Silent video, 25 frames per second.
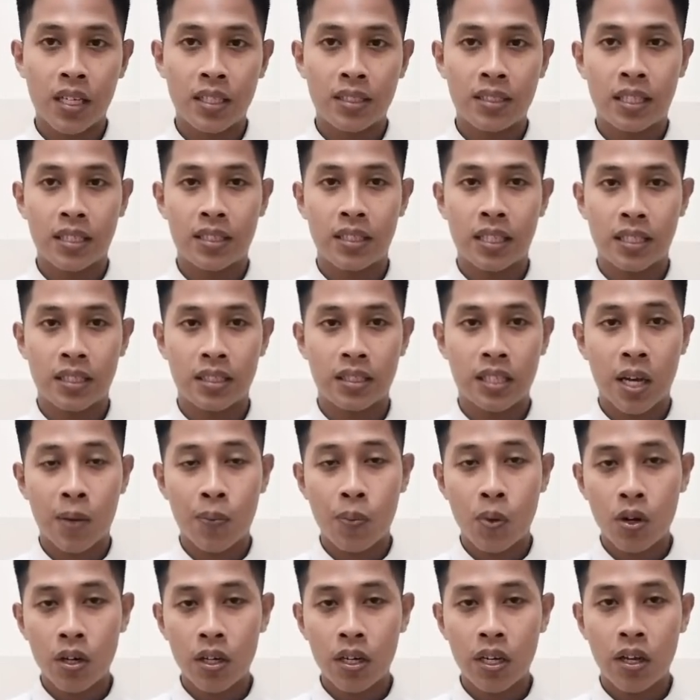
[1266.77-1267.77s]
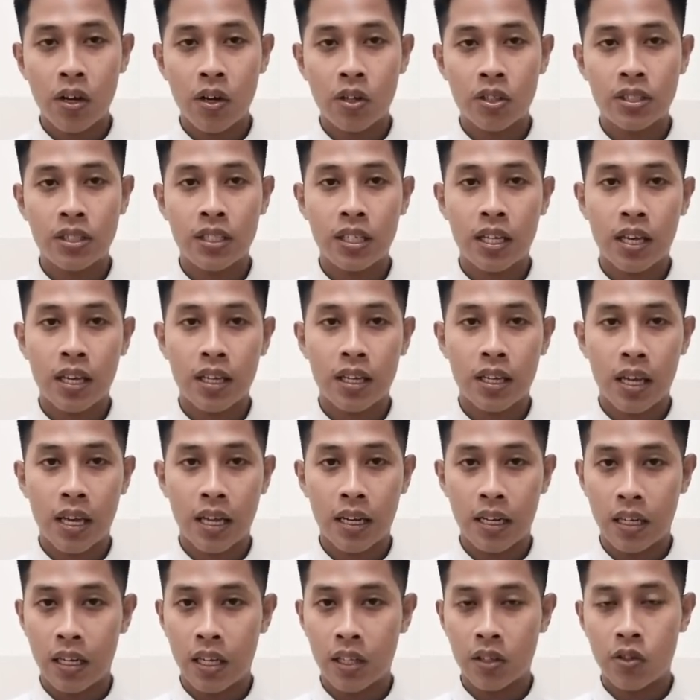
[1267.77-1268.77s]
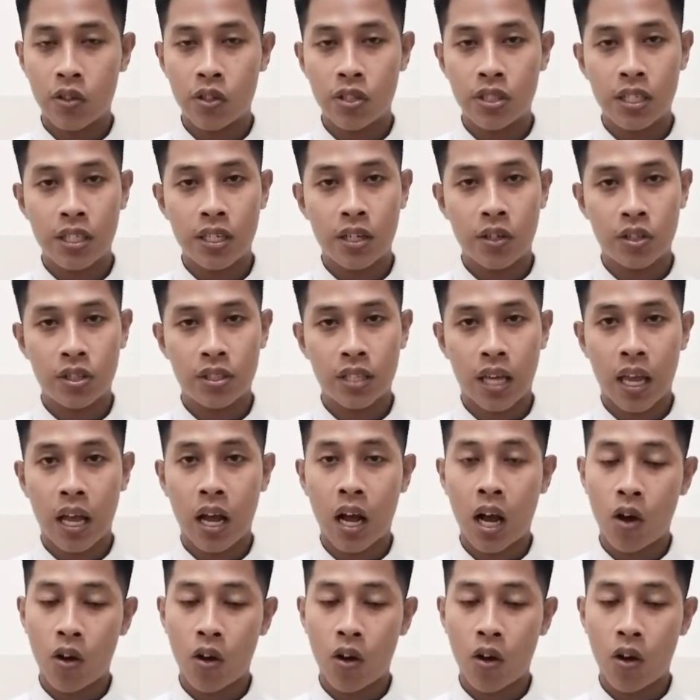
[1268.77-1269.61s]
such as carbon dioxide and nitrogen oxide.